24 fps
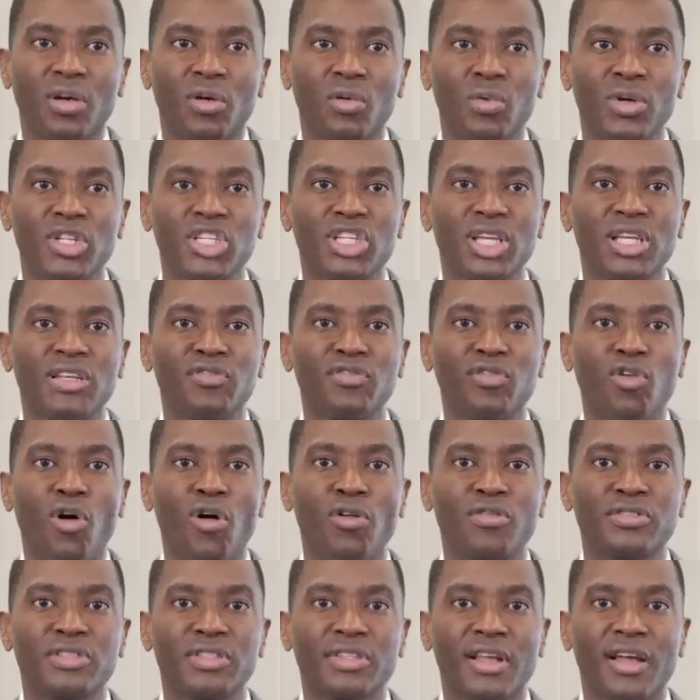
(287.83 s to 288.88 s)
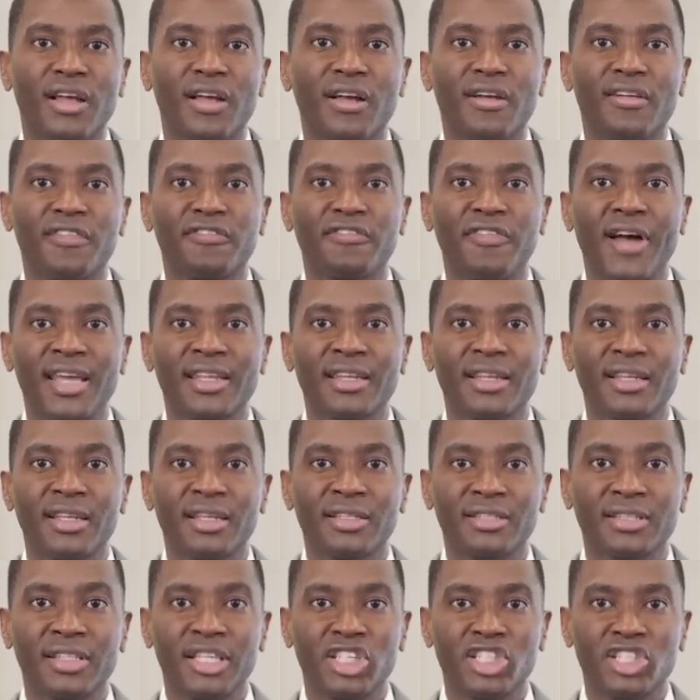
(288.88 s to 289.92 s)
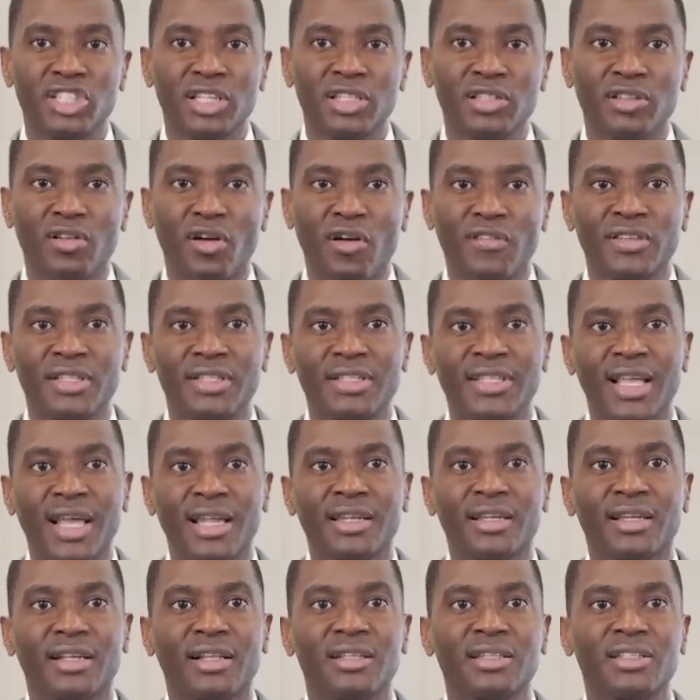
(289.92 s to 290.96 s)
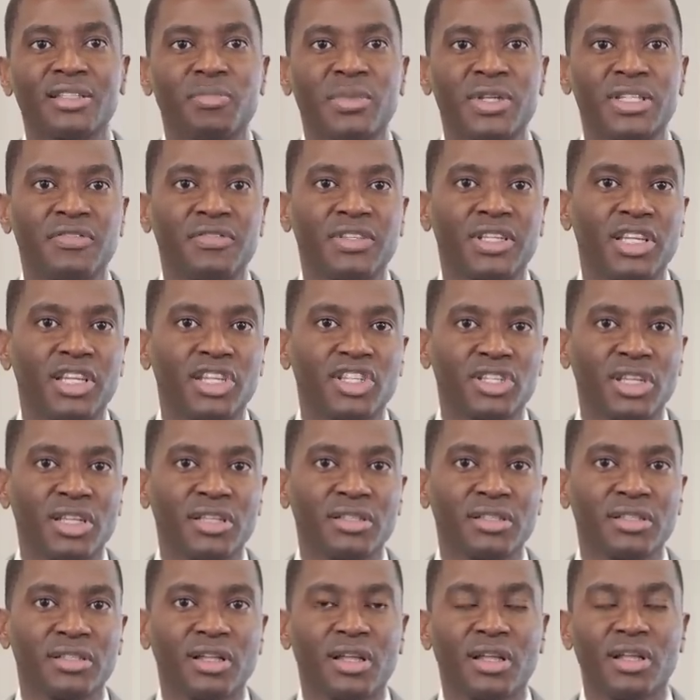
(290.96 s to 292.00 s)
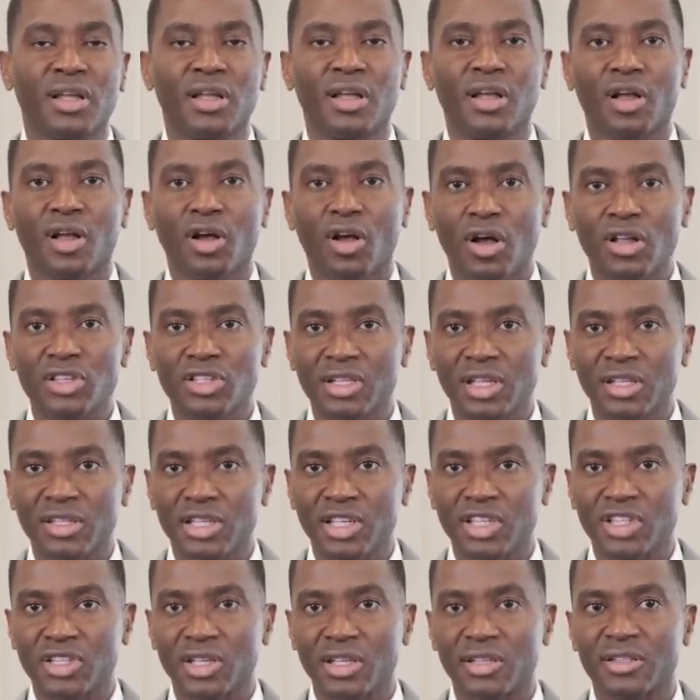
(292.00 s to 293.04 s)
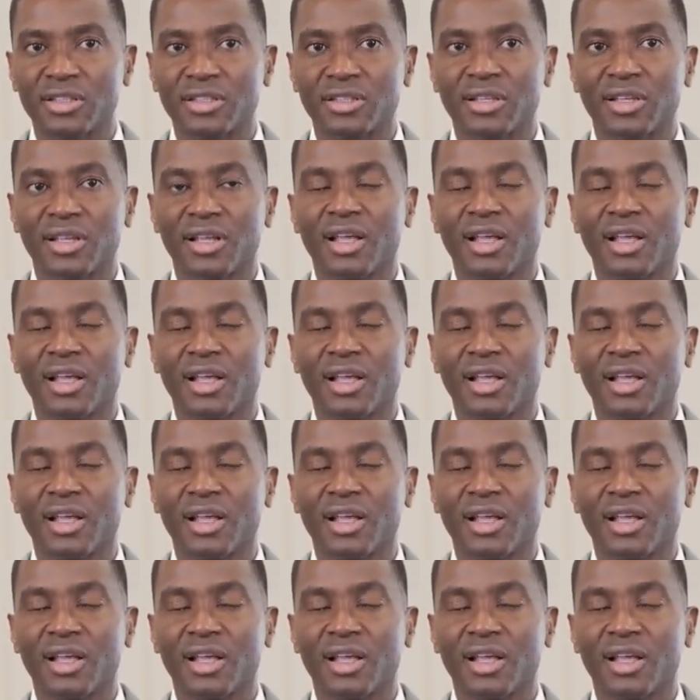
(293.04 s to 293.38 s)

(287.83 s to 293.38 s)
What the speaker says: which involves finalization of the technical specification, consultation,